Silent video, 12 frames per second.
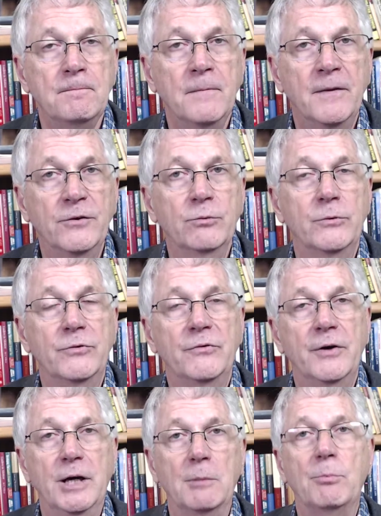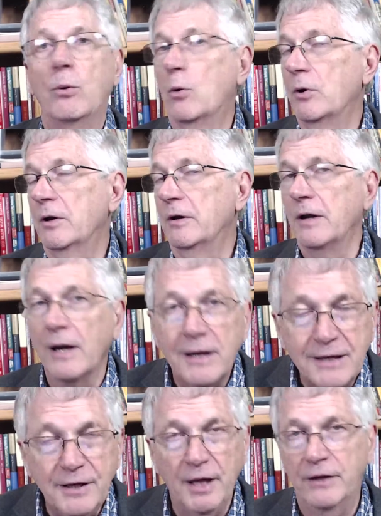This one's a very important
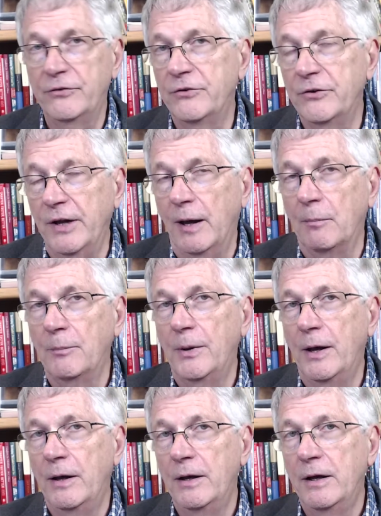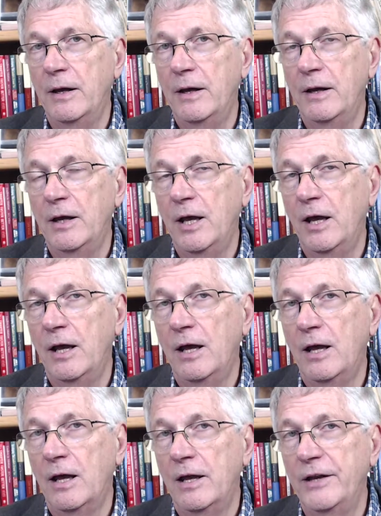next step.
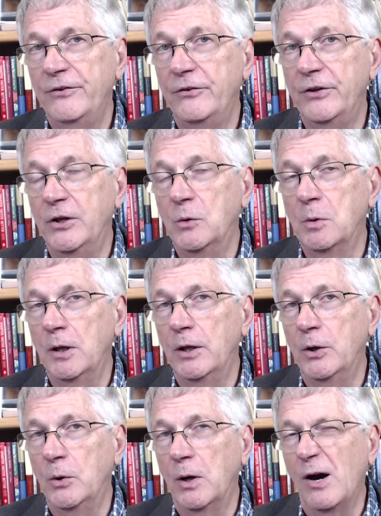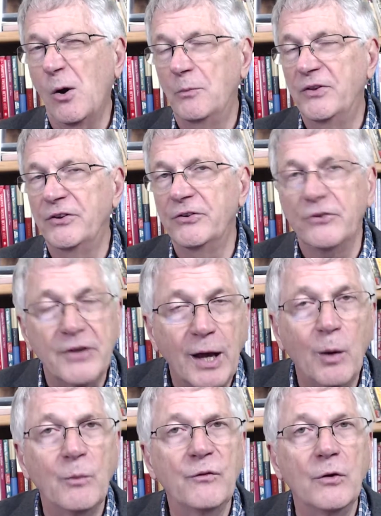This is Hugh Ballou. I hope this is
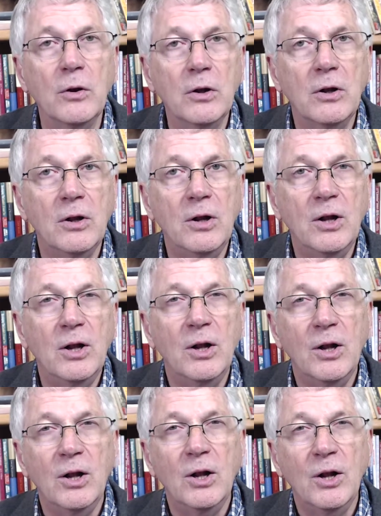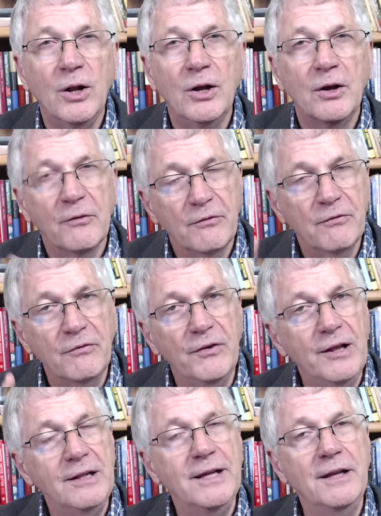helpful.
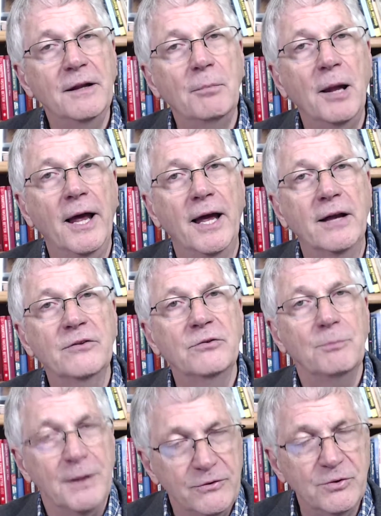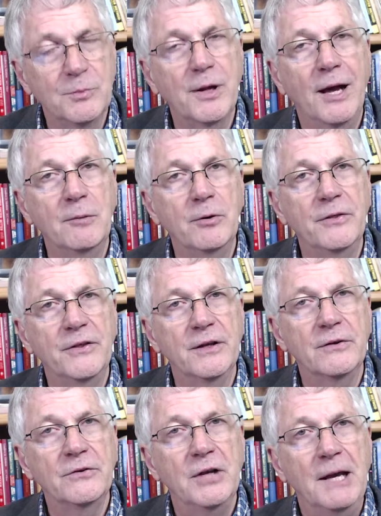Fill in the blanks. Spend some time with
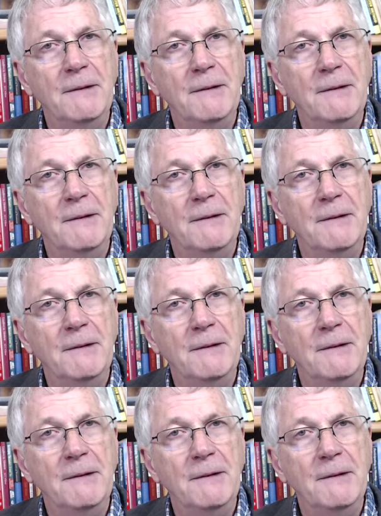this.